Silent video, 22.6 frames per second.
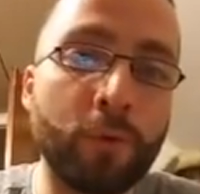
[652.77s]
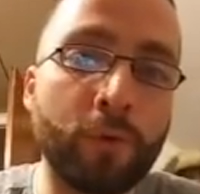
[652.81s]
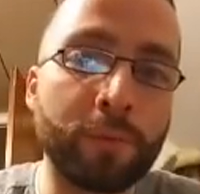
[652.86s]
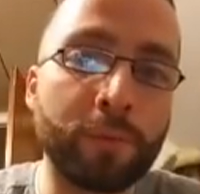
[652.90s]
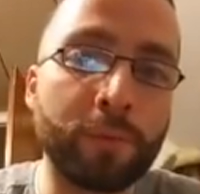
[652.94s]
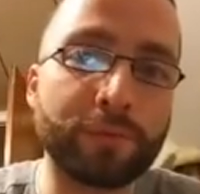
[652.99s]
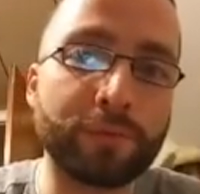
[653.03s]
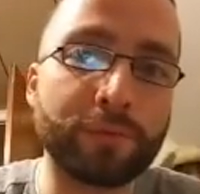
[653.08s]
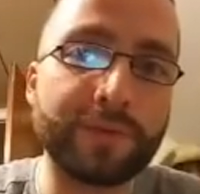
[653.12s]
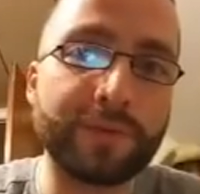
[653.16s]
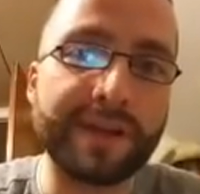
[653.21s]

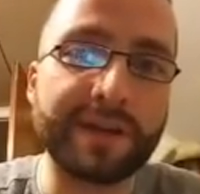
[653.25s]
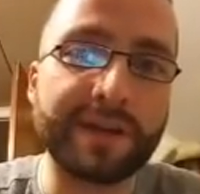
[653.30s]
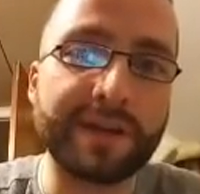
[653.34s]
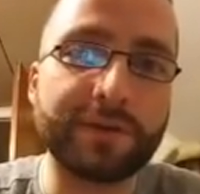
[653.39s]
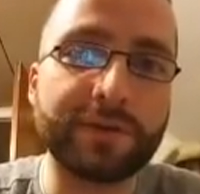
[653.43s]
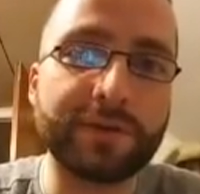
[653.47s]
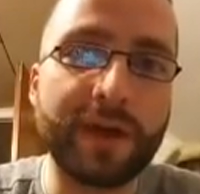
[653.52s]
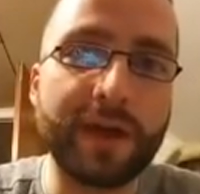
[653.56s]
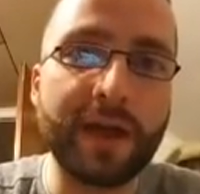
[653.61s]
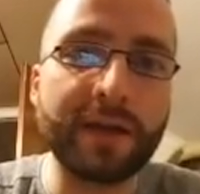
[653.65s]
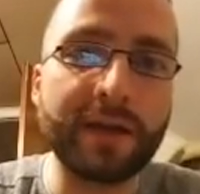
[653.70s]
Marine
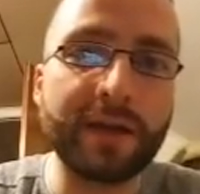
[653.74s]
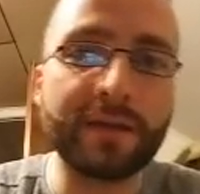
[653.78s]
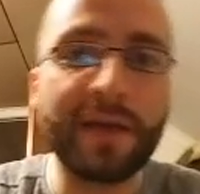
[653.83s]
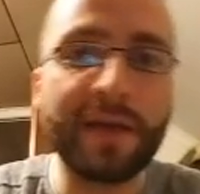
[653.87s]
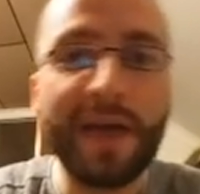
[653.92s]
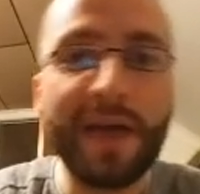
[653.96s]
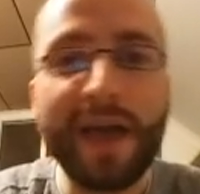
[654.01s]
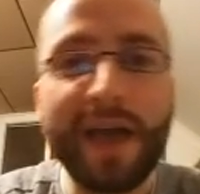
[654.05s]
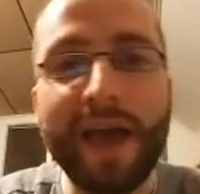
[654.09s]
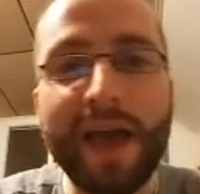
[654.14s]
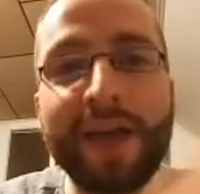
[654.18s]
Craig,
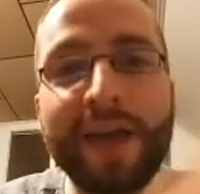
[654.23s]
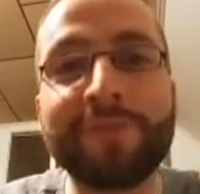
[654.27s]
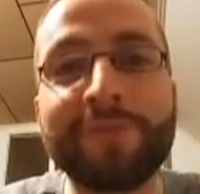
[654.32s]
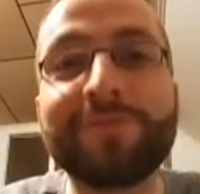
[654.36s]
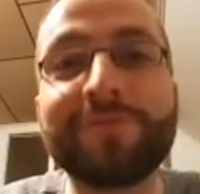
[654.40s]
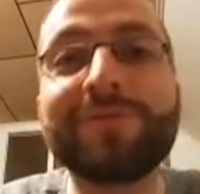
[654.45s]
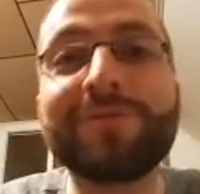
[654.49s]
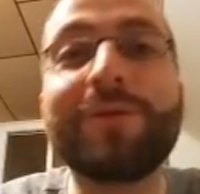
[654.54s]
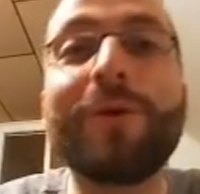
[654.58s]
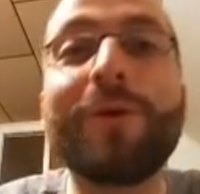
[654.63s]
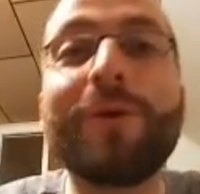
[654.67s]
and
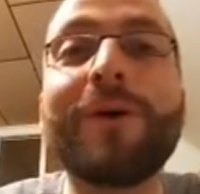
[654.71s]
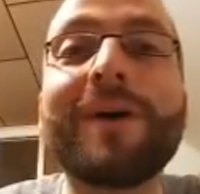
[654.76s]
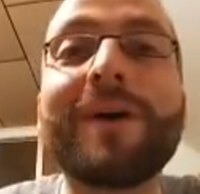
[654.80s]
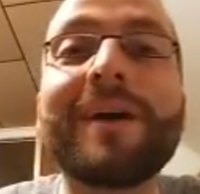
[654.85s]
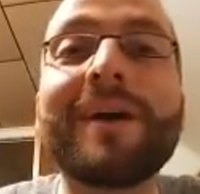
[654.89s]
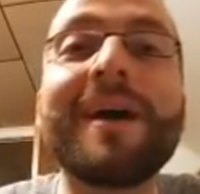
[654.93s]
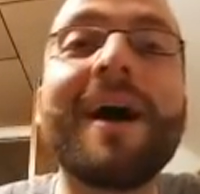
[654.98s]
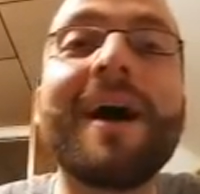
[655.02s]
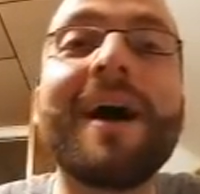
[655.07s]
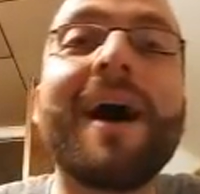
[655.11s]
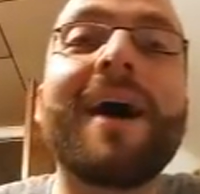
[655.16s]

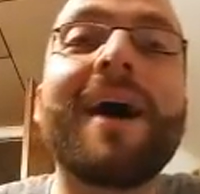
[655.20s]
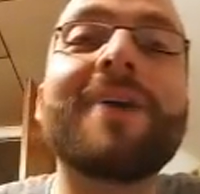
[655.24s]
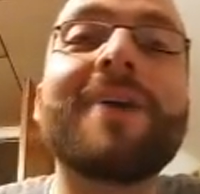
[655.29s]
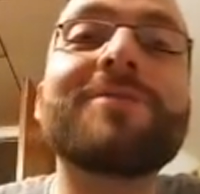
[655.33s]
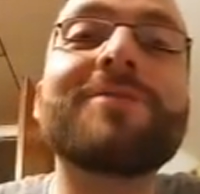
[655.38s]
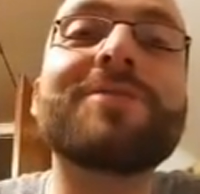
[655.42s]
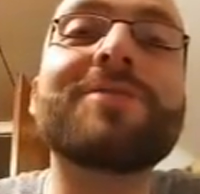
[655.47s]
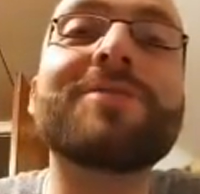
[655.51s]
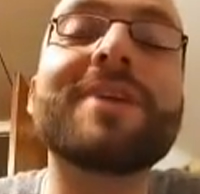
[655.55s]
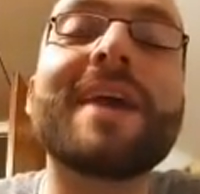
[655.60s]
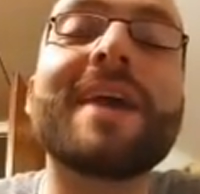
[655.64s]
4
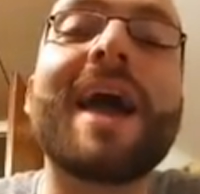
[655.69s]
of the